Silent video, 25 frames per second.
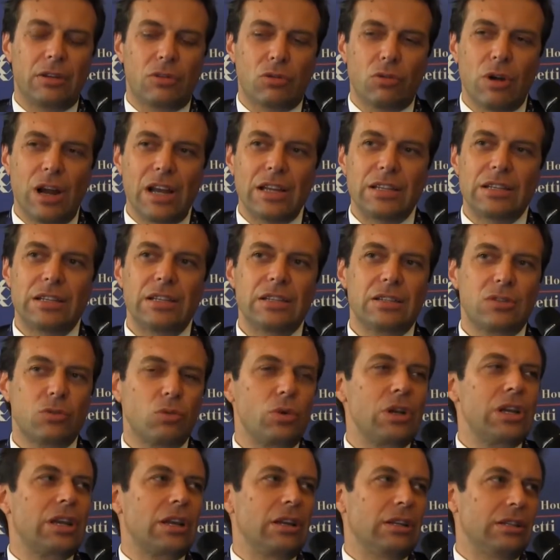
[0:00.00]
Crisis
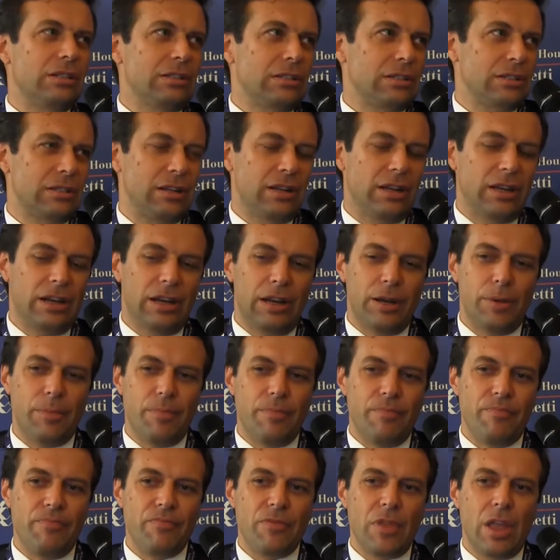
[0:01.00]
weakens
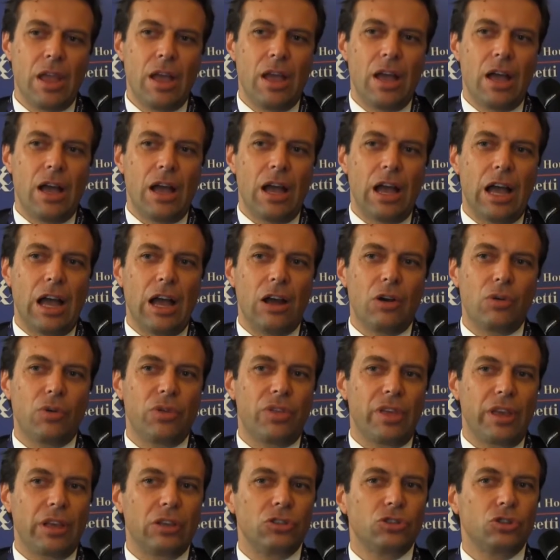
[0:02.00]
how
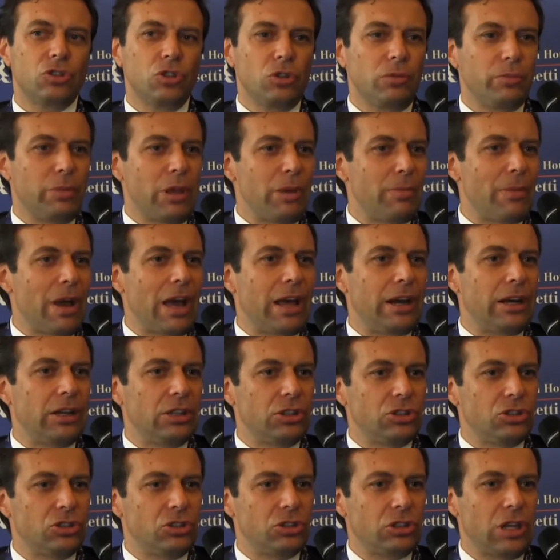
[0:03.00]
things should be
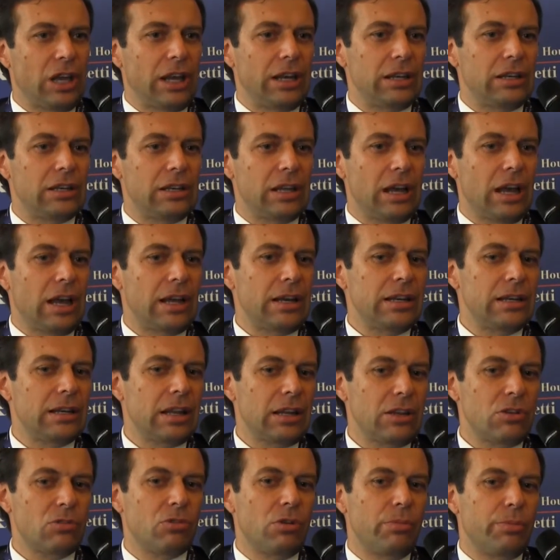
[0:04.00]
managed, and
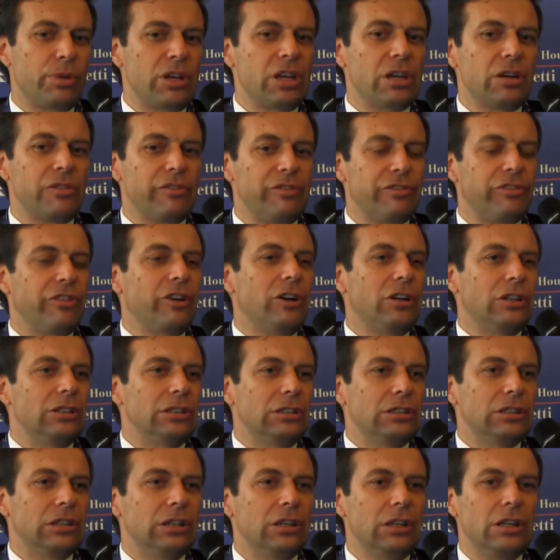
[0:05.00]
the European
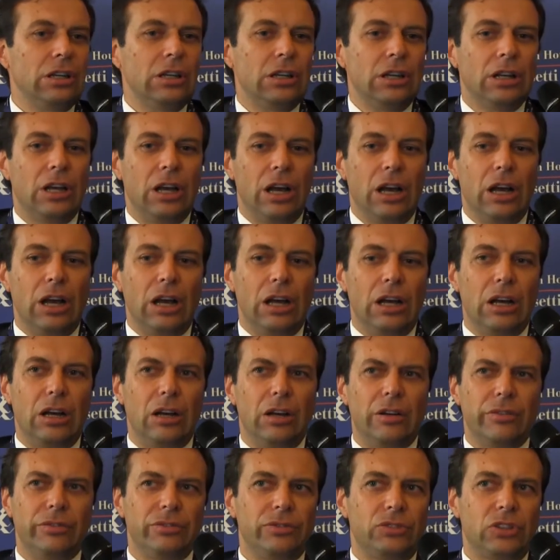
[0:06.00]
fund
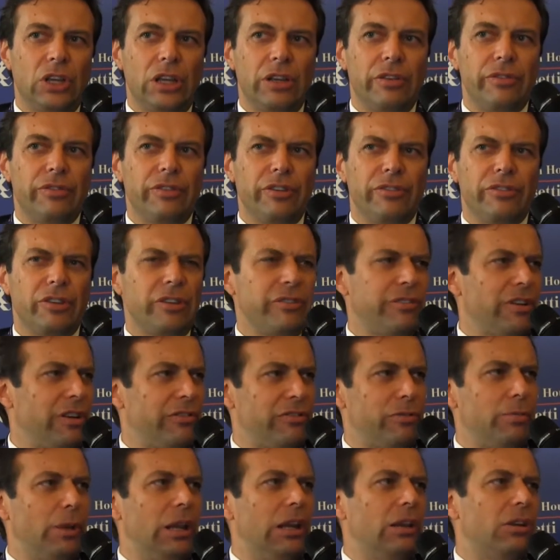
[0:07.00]
of say
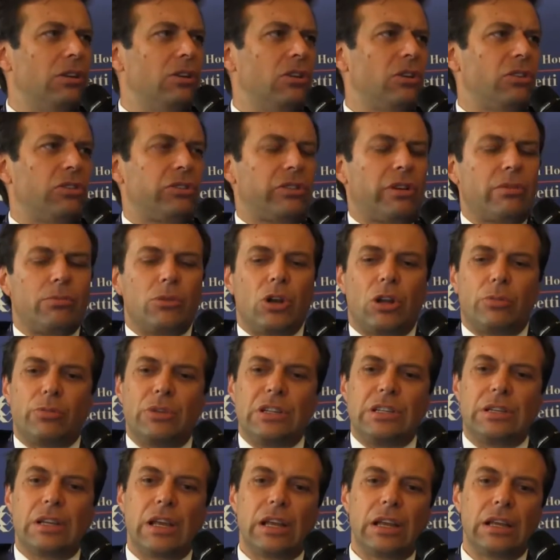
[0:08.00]
55 billion, if I'm not
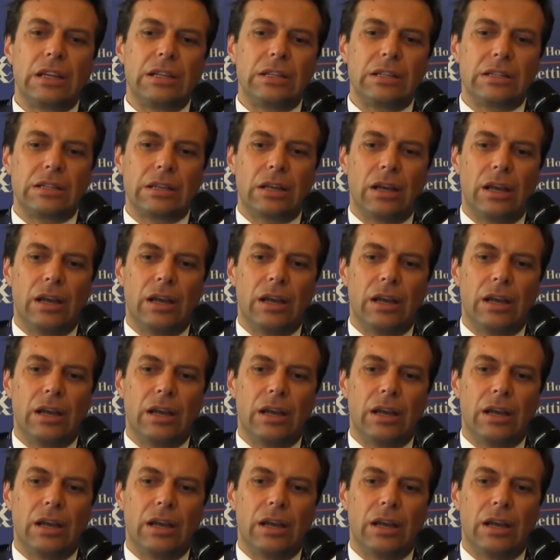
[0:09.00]
mistaken,